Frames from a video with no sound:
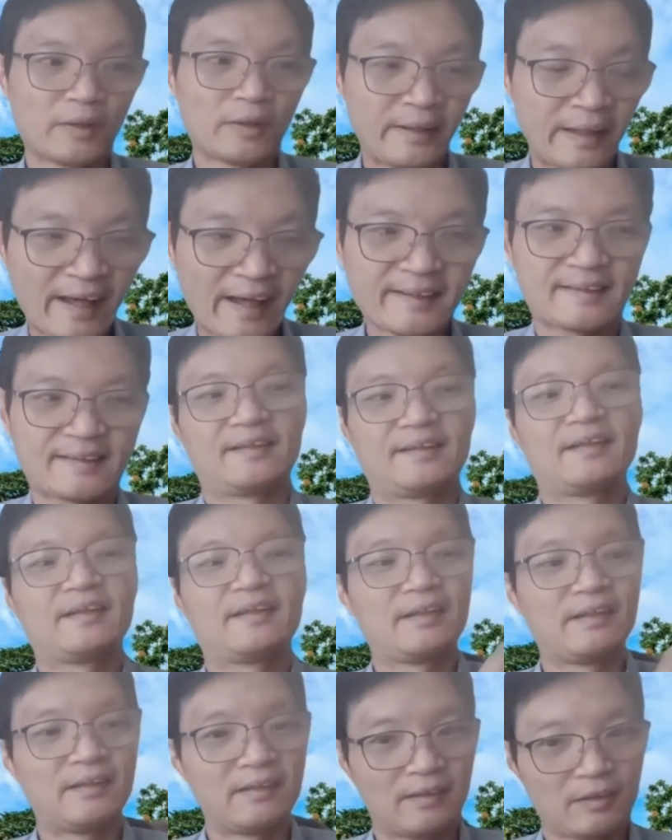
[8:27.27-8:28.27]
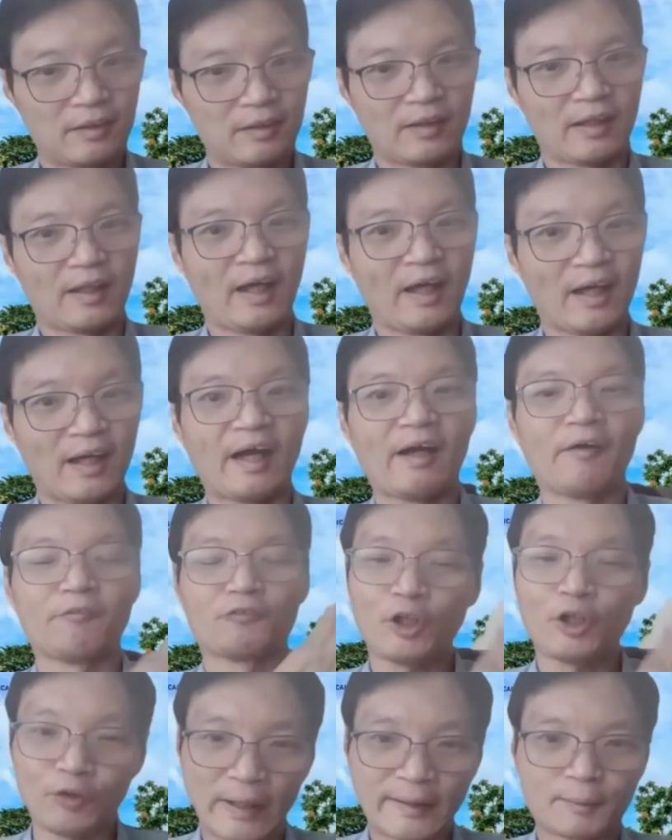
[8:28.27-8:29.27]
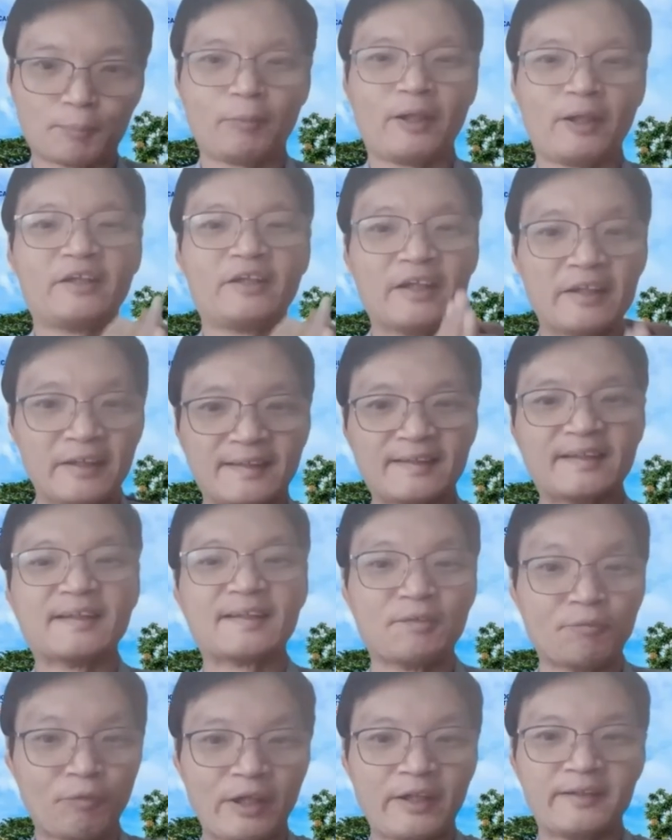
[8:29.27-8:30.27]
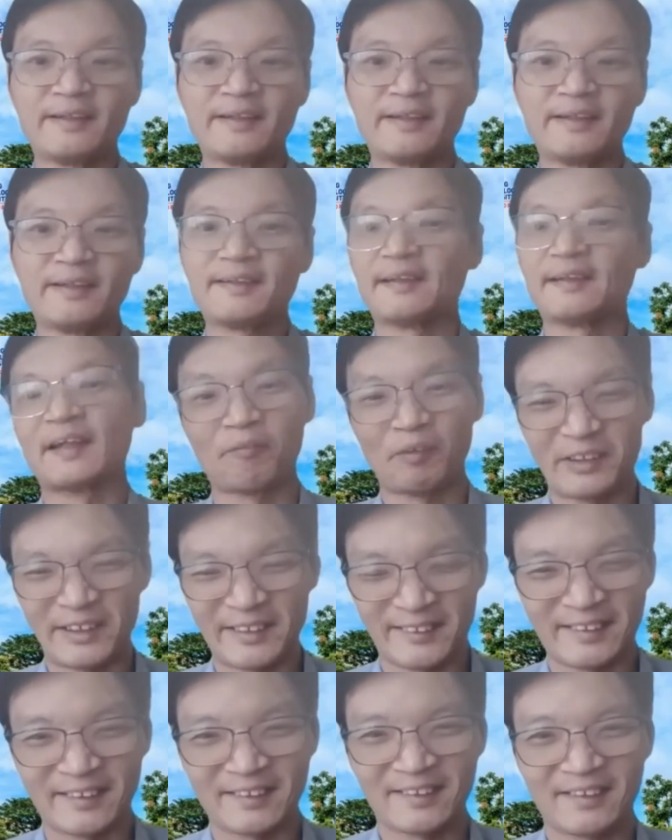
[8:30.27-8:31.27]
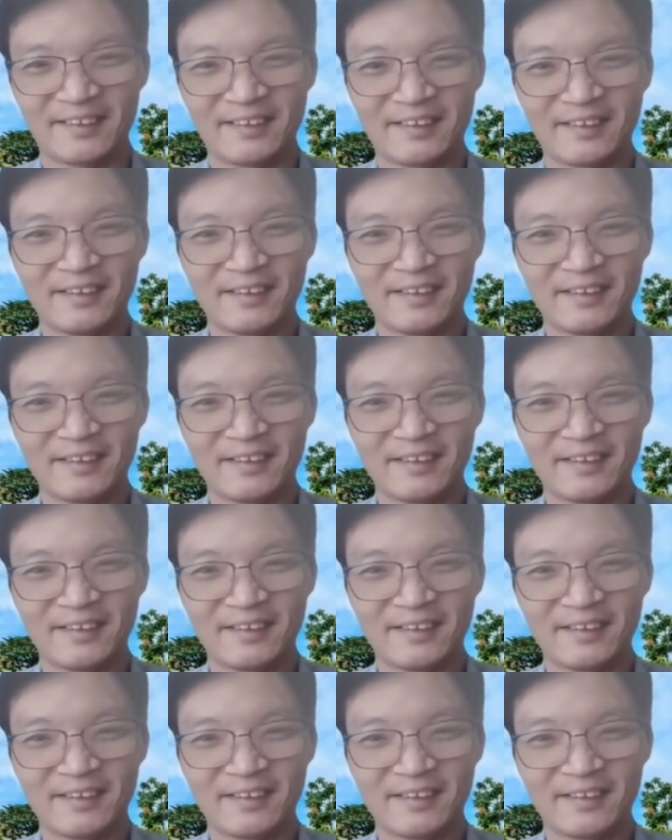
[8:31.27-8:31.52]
guess I'll try to explain it this way. This is a hypothesis.